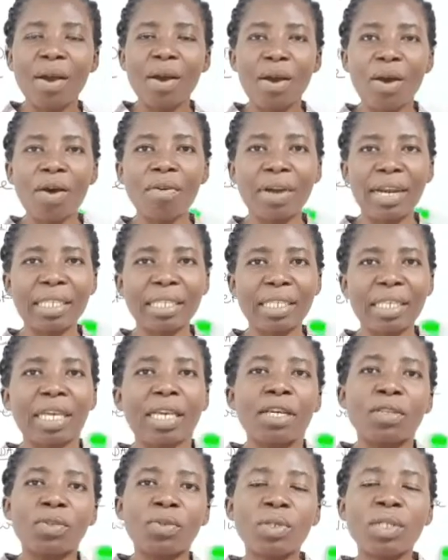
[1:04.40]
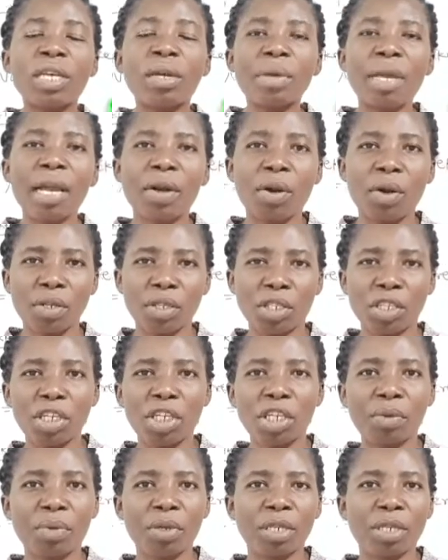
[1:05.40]
Alright, today we are
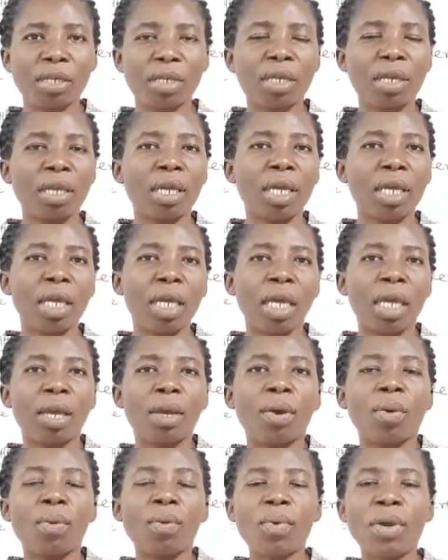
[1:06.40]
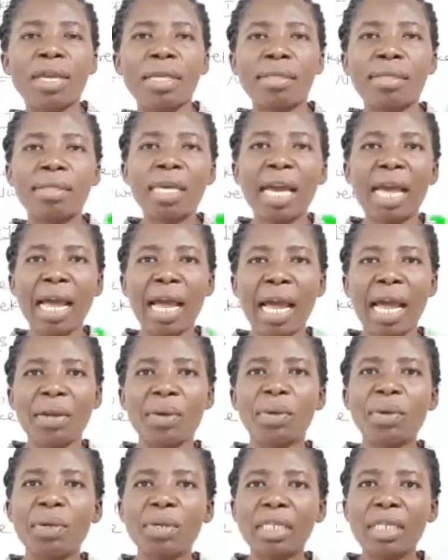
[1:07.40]
continuing with
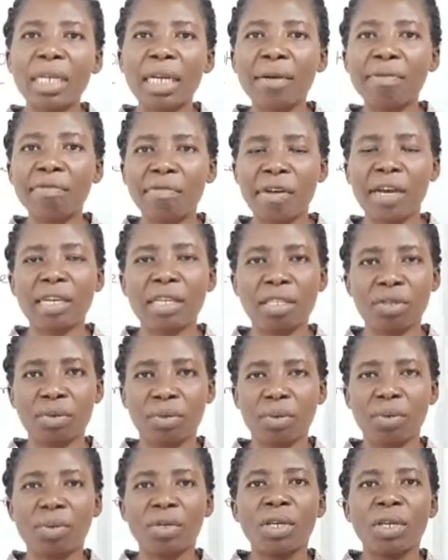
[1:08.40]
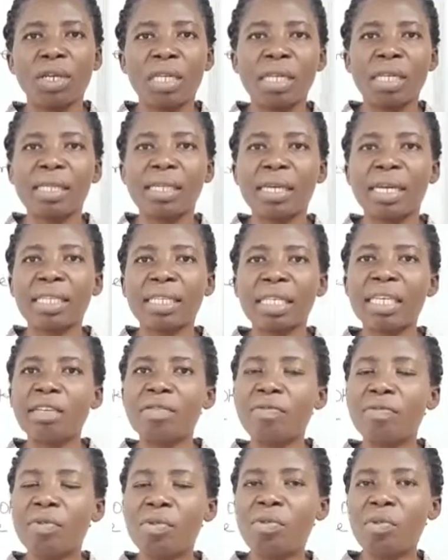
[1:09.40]
another factor that
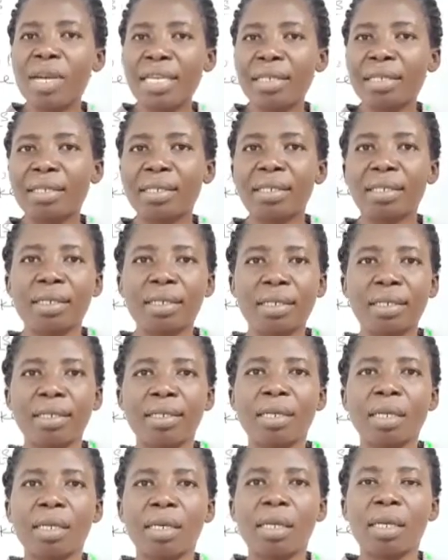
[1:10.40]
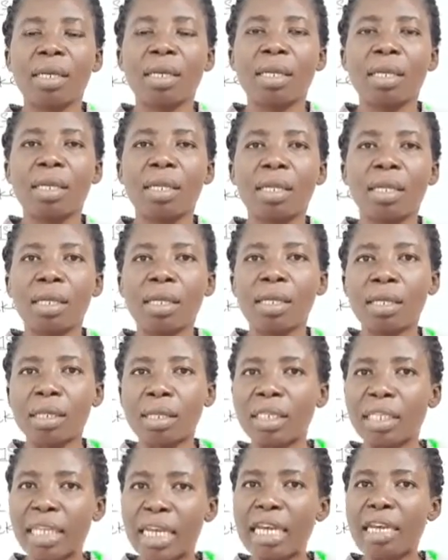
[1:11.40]
influences
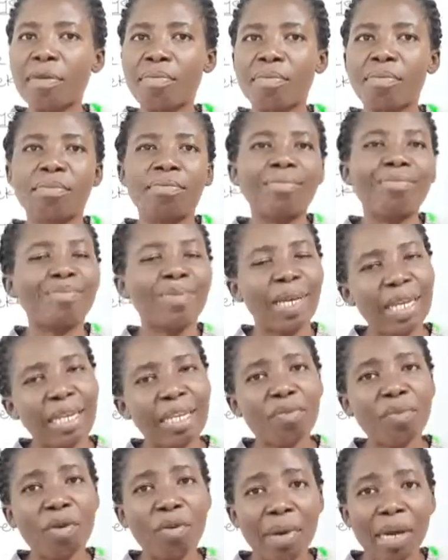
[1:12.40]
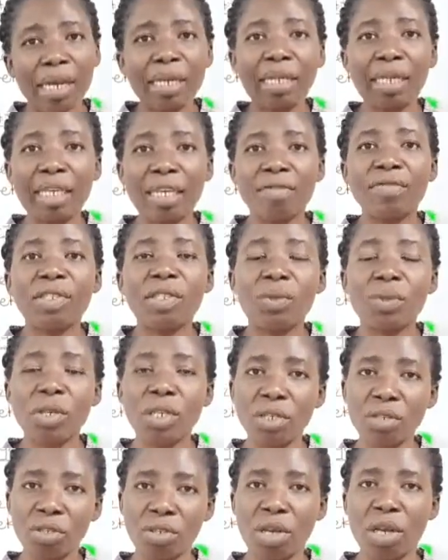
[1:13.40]
the name an Igbo man gives to
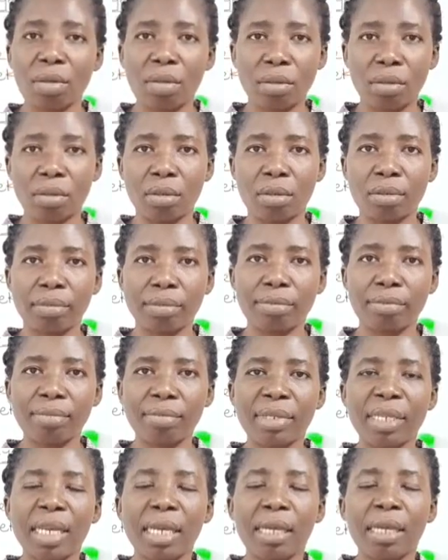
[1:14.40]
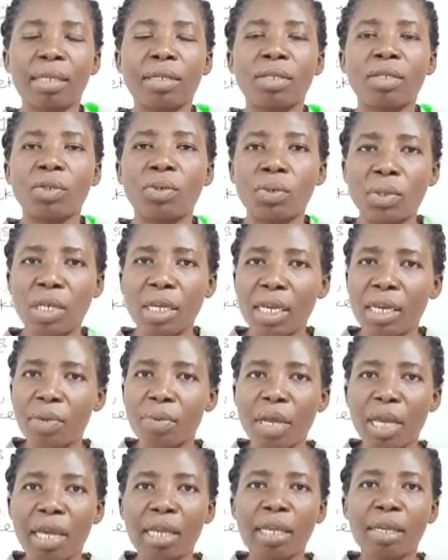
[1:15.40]
his child. Today
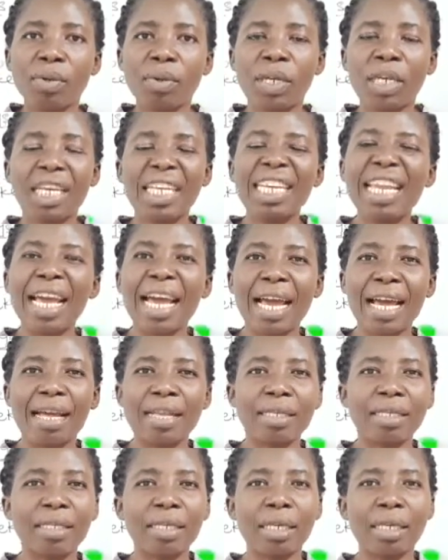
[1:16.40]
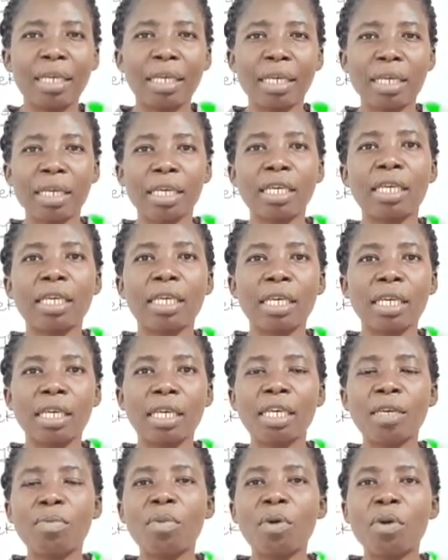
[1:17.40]
we are looking at
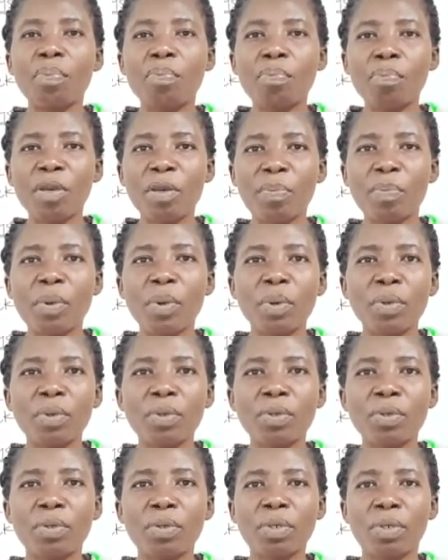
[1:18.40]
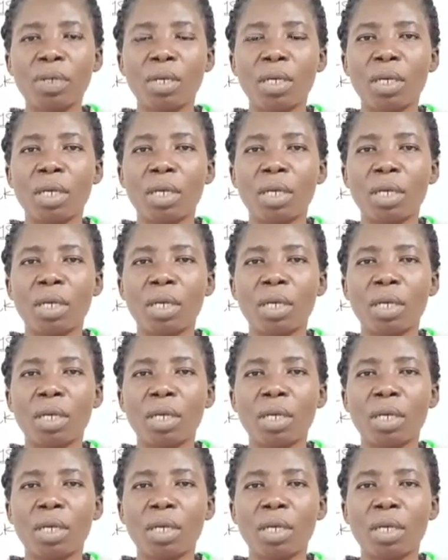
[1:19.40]
Igbo people's